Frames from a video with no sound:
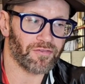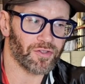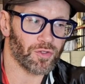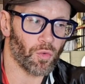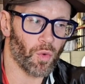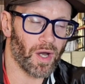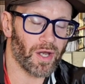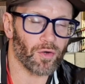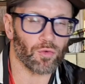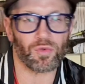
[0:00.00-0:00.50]
if
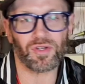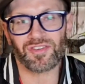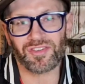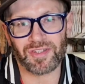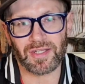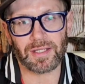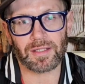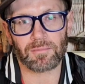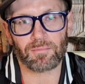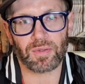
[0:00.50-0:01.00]
you want to
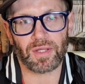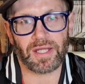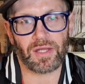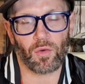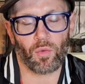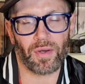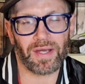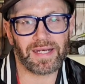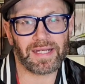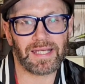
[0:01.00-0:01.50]
risk it, play
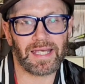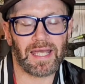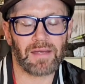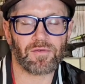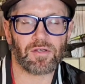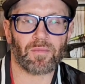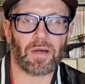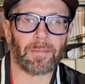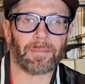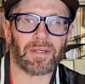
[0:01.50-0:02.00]
the waiting
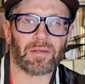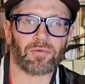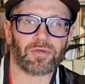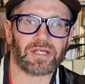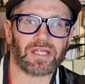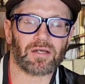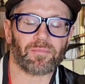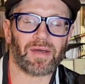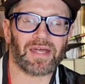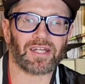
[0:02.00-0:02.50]
game, you might be able
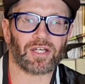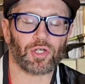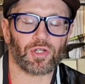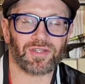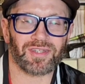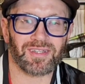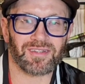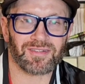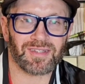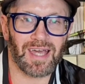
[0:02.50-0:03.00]
to get them at a
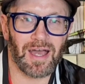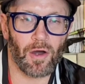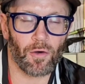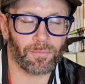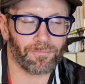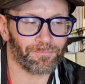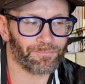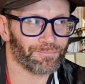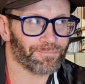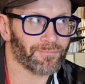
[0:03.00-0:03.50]
good
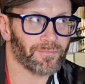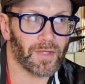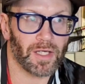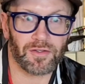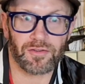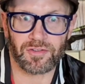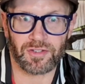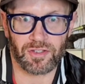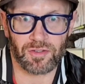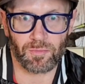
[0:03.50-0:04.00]
discount
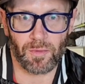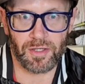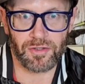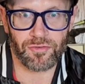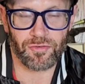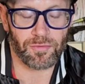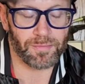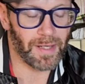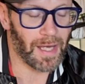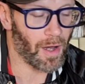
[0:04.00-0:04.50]
6
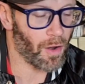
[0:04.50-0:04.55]
months from